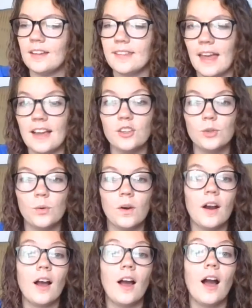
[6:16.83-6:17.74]
that you
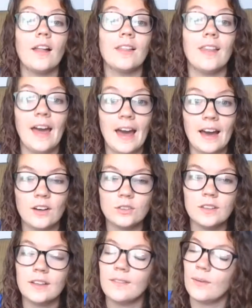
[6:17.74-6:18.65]
are
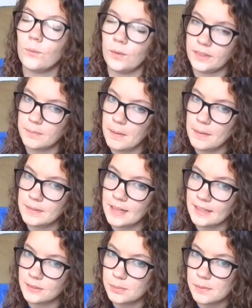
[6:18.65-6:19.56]
allowed, with mom and
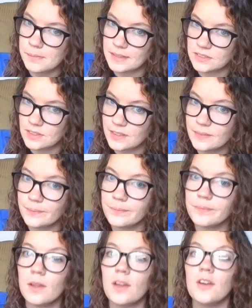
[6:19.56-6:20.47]
dad's permission,
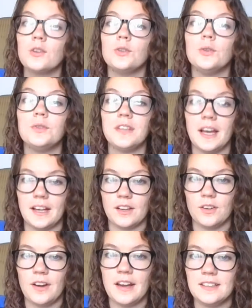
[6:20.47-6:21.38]
to
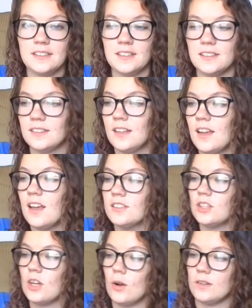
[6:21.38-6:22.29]
decorate.
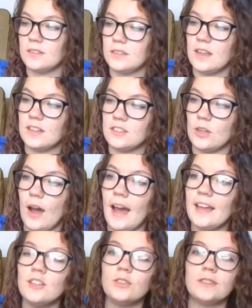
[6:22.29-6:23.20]
So
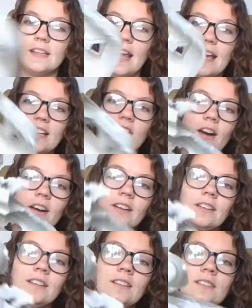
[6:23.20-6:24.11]
I use an egg
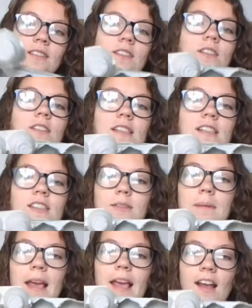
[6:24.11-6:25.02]
carton. So see,
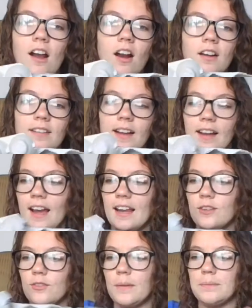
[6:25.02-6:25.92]
here's my egg carton. I
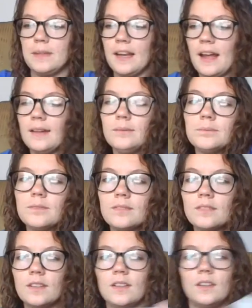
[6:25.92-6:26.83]
kind of ripped it up,
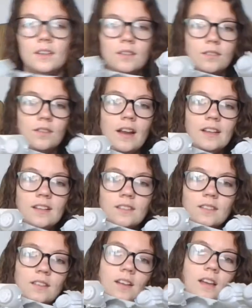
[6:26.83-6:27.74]
right?
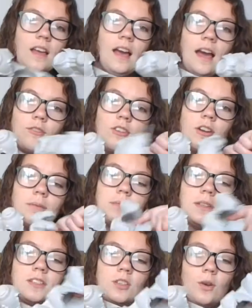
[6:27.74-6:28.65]
I
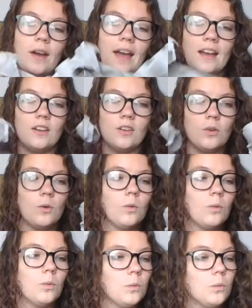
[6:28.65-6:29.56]
ripped, so I had
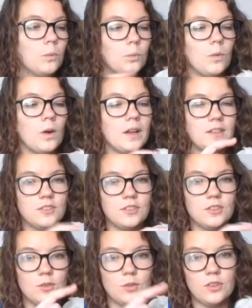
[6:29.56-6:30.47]
1,
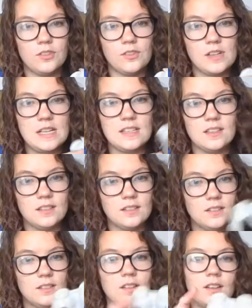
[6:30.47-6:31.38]
2, 3
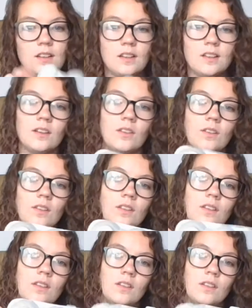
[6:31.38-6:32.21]
little